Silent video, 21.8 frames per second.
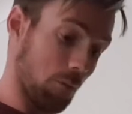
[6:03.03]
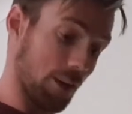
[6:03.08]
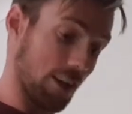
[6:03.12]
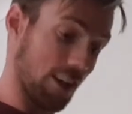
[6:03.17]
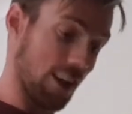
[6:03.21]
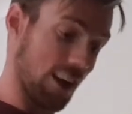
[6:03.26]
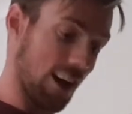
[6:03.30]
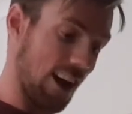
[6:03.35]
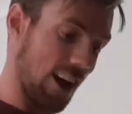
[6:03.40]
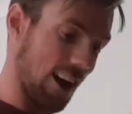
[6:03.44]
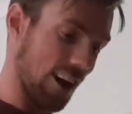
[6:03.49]
going
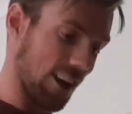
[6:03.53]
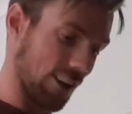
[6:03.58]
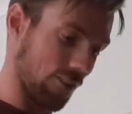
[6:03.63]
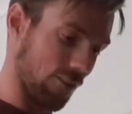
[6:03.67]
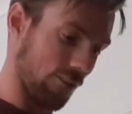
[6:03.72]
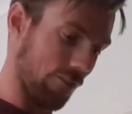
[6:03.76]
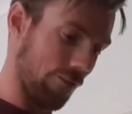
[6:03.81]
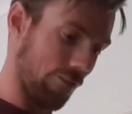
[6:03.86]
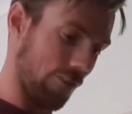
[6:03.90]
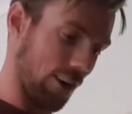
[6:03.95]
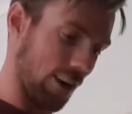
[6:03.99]
to argue
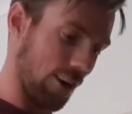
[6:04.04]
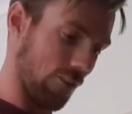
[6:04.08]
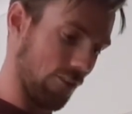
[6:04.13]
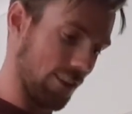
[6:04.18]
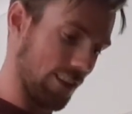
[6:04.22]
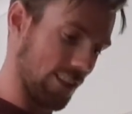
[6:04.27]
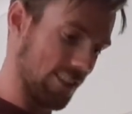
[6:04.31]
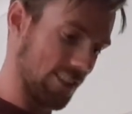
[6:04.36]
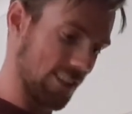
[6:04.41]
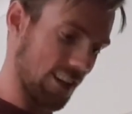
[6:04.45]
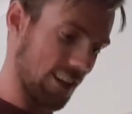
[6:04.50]
and fight with
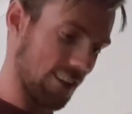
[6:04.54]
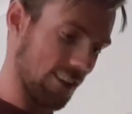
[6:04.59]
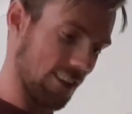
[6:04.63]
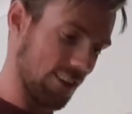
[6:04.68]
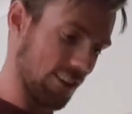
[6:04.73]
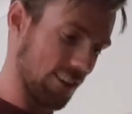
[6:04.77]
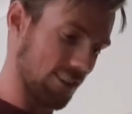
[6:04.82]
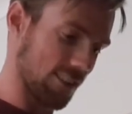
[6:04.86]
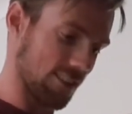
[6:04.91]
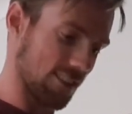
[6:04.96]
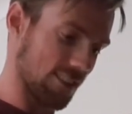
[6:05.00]
each
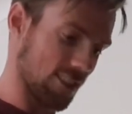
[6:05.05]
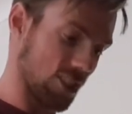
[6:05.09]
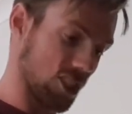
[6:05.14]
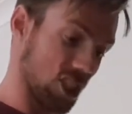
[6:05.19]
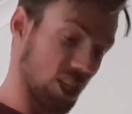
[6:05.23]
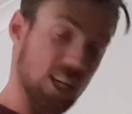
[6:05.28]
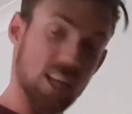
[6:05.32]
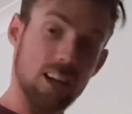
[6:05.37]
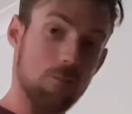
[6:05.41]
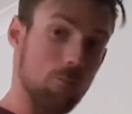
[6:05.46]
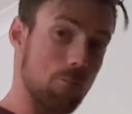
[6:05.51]
other because the
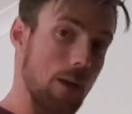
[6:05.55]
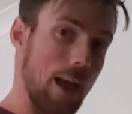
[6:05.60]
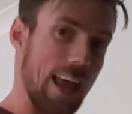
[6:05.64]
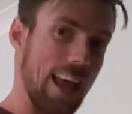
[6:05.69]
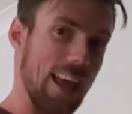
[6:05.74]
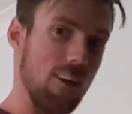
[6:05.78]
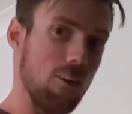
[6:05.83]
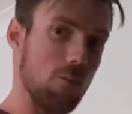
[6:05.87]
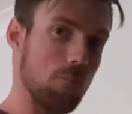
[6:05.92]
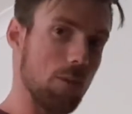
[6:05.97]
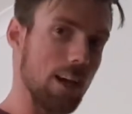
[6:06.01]
chicken
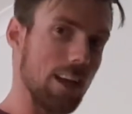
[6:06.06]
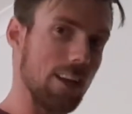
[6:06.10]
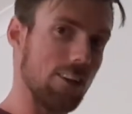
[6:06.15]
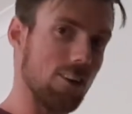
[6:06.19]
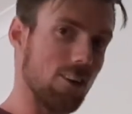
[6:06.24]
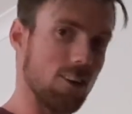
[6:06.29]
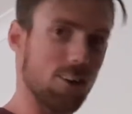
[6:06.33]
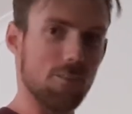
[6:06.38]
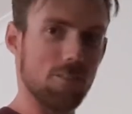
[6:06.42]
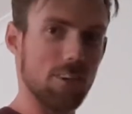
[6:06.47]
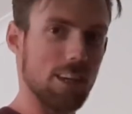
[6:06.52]
may or may
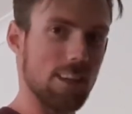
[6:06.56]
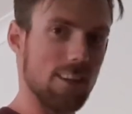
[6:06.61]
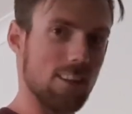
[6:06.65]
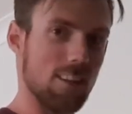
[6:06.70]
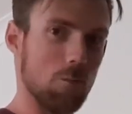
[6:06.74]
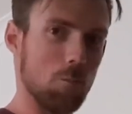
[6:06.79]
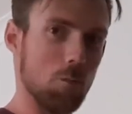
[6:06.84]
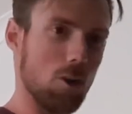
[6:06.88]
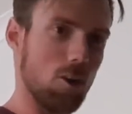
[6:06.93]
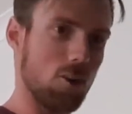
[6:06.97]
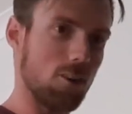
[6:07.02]
not have eaten
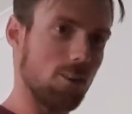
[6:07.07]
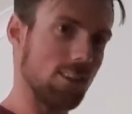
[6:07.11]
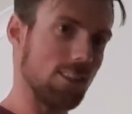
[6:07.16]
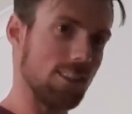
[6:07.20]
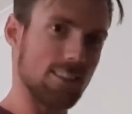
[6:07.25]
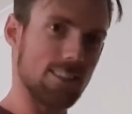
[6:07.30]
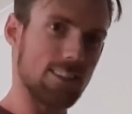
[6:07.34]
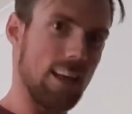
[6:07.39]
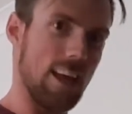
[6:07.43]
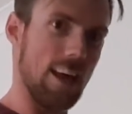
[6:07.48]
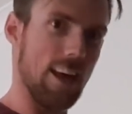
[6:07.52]
the broccoli
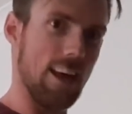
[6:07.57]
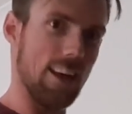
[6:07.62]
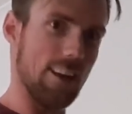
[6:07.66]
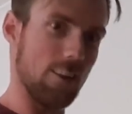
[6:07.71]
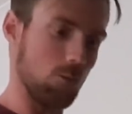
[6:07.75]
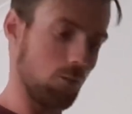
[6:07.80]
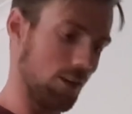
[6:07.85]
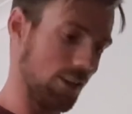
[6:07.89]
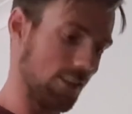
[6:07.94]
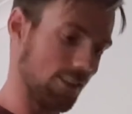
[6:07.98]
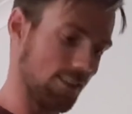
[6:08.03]
dad at
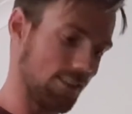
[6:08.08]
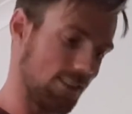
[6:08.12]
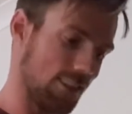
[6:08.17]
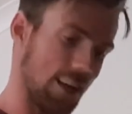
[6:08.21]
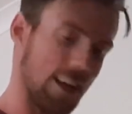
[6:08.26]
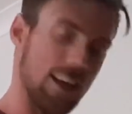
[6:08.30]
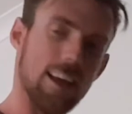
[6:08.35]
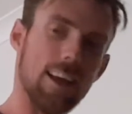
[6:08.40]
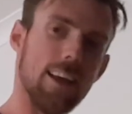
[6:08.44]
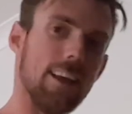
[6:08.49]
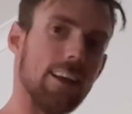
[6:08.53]
one
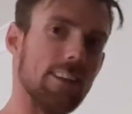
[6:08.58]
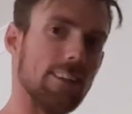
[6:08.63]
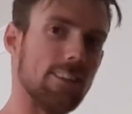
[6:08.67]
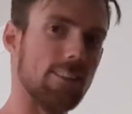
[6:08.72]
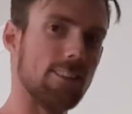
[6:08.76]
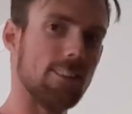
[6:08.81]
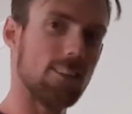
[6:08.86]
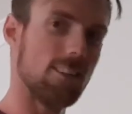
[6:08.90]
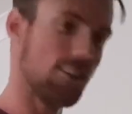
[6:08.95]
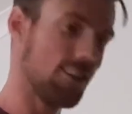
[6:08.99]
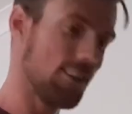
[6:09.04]
stage.